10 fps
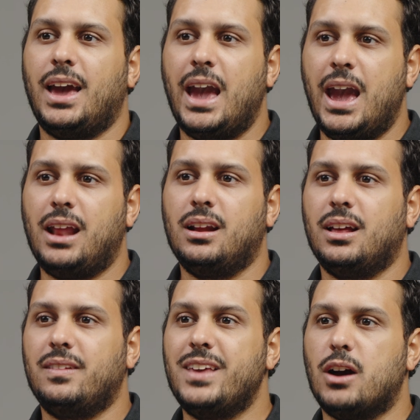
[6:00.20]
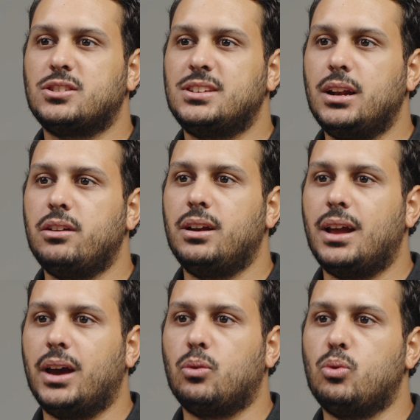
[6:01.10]
and the auxiliary
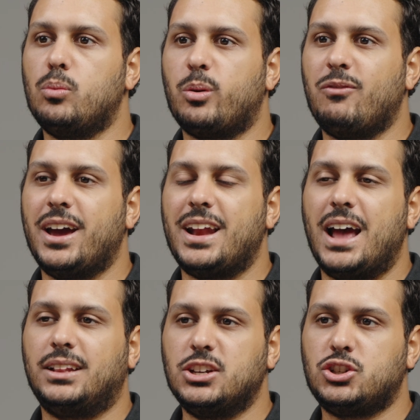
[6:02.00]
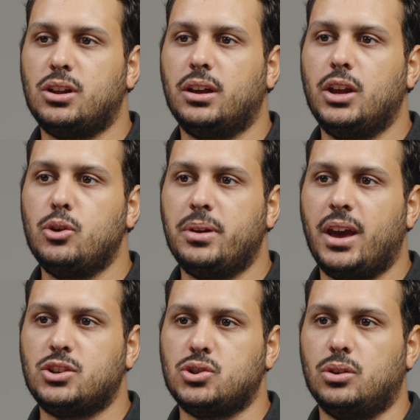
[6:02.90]
light will provide additional
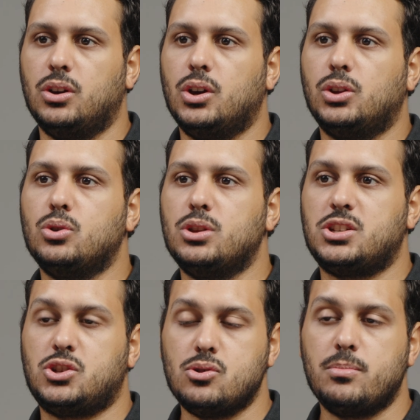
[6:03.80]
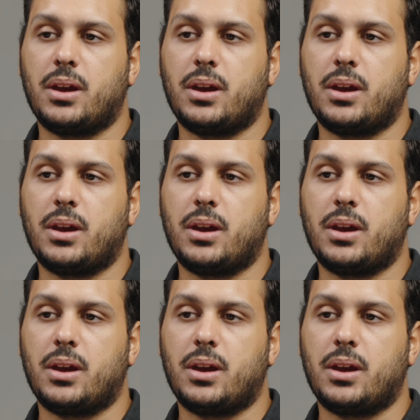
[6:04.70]
illumination to the zoom